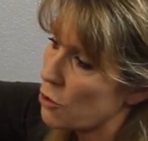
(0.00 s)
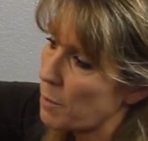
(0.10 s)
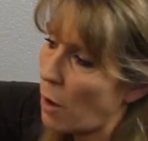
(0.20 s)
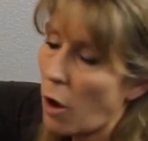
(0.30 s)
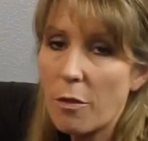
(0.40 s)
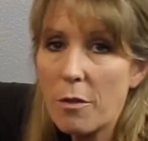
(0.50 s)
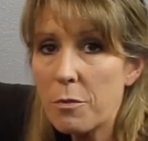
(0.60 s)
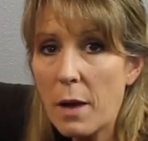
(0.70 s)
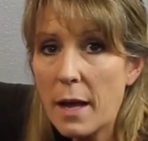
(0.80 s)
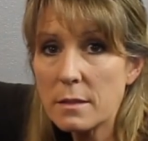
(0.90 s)
trim all the
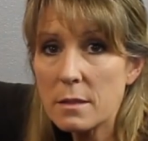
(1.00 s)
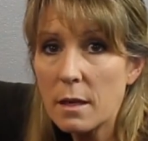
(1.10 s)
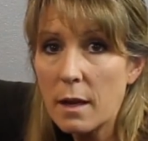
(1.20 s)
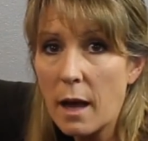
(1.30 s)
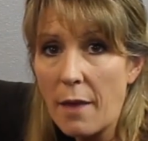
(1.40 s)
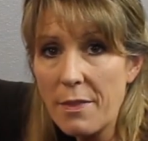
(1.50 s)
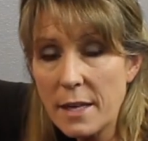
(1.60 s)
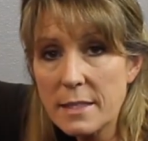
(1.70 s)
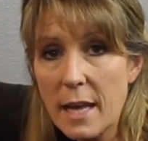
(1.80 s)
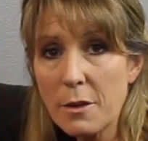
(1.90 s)
threads. And
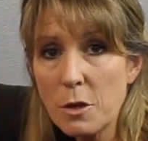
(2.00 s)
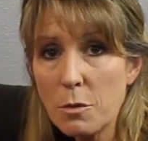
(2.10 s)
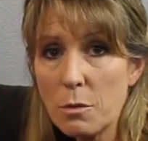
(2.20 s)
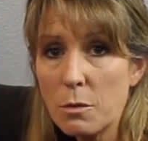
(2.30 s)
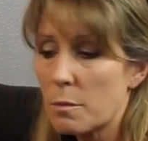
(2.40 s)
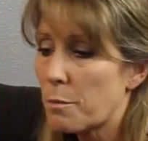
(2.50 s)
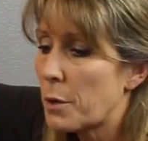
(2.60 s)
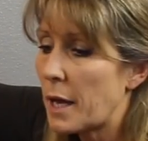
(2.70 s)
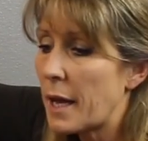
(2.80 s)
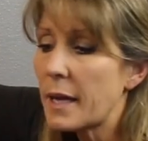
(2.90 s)
that's how you
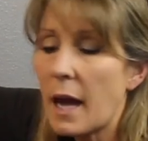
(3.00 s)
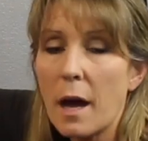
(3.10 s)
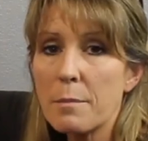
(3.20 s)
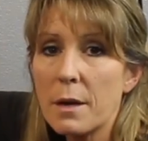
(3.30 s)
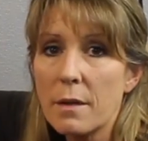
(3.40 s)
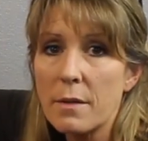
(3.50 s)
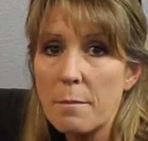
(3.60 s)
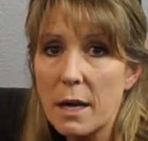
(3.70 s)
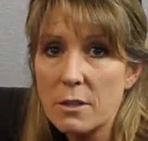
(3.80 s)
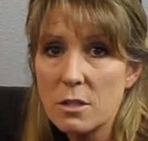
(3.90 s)
put a cup
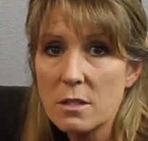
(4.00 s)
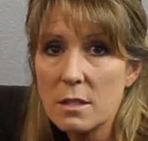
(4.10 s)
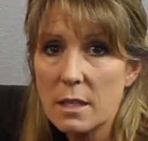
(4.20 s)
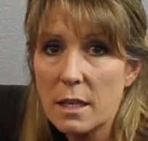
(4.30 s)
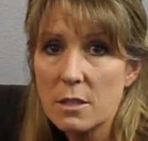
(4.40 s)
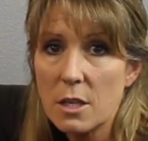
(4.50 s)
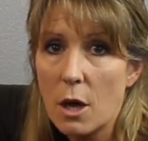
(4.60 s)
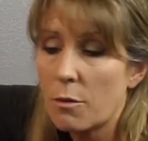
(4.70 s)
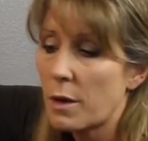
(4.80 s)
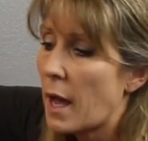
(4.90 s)
that matches the skin
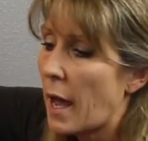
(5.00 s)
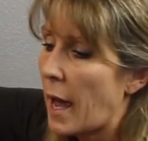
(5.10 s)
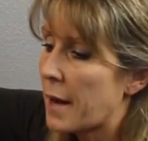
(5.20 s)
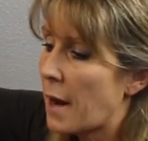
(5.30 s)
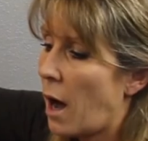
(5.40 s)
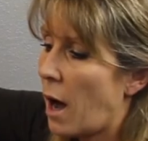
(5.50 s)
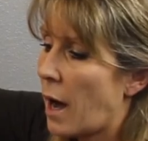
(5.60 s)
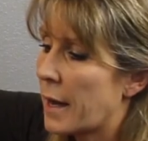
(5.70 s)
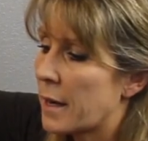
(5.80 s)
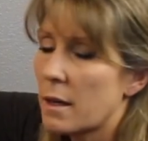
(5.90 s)
tone and
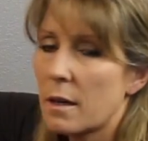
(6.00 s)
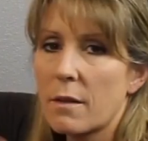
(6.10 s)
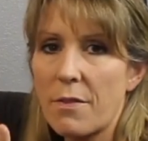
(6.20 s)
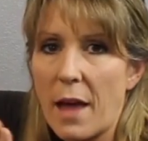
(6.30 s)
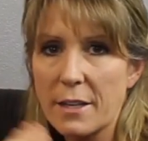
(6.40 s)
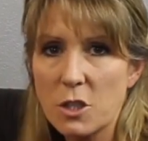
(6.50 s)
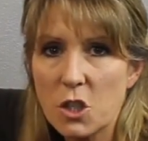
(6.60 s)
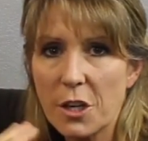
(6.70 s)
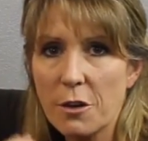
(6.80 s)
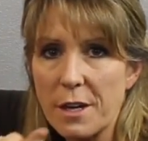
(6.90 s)
hide that
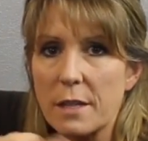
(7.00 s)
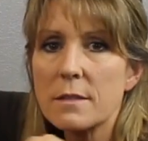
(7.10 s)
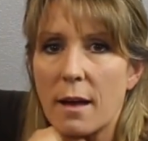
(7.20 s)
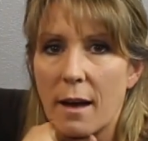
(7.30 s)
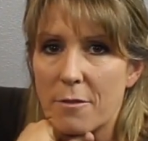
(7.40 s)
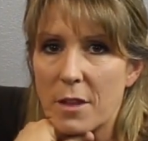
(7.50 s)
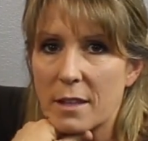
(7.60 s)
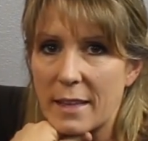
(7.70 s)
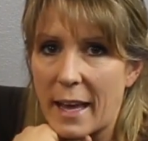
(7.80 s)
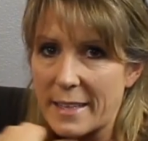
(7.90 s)
sheerness of
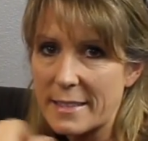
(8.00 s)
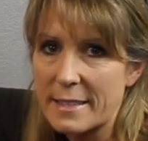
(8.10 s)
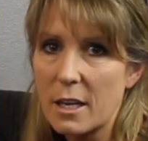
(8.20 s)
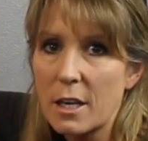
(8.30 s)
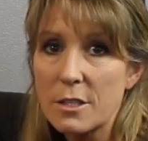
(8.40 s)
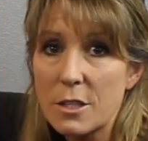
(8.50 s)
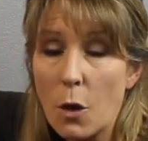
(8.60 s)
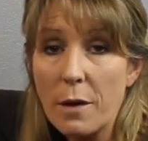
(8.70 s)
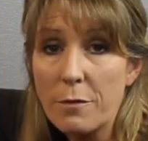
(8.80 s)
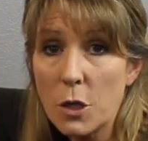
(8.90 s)
the lace.
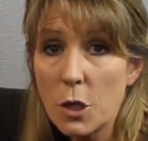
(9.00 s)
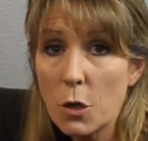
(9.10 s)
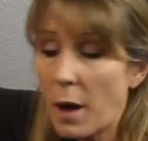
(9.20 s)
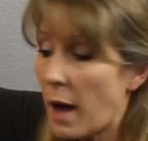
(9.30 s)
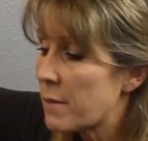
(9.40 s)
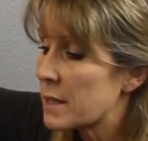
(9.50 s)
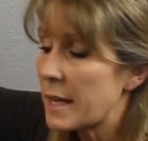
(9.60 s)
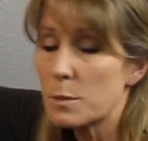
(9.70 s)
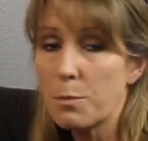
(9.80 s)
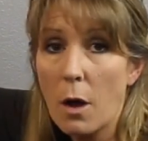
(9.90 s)
So if you have a
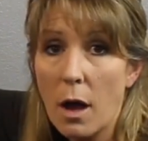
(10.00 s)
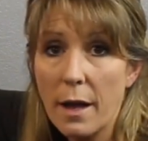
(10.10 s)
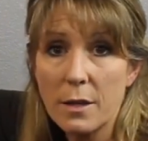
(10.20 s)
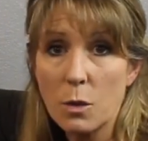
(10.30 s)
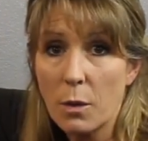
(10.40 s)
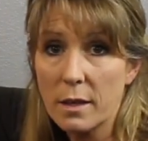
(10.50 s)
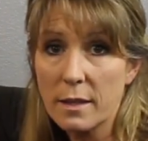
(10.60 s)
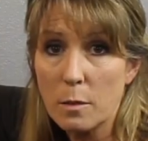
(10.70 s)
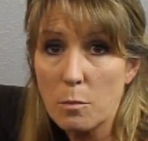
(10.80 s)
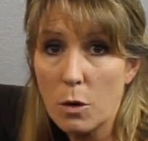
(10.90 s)
lace bra and you want a
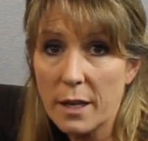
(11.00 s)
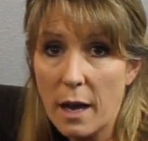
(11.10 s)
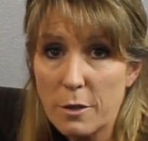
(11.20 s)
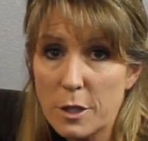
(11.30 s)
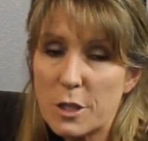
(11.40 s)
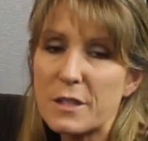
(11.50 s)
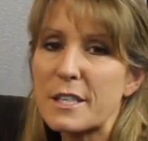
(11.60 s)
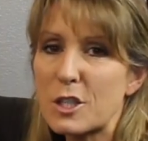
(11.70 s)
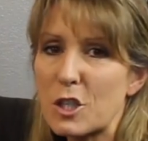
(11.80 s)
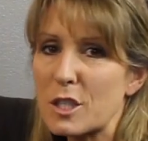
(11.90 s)
little more coverage,
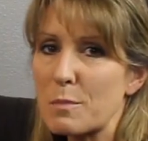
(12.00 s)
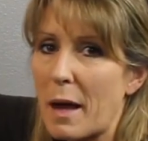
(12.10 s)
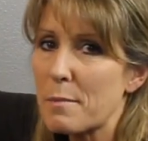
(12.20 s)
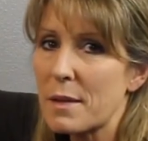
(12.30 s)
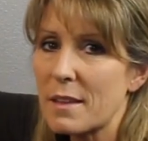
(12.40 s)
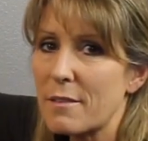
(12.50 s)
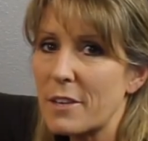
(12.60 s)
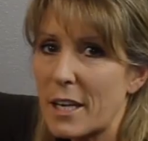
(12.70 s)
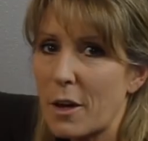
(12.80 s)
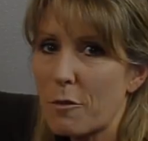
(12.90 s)
this just might be the
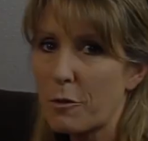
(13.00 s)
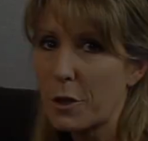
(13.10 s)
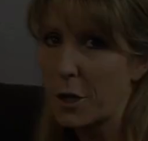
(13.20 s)
video for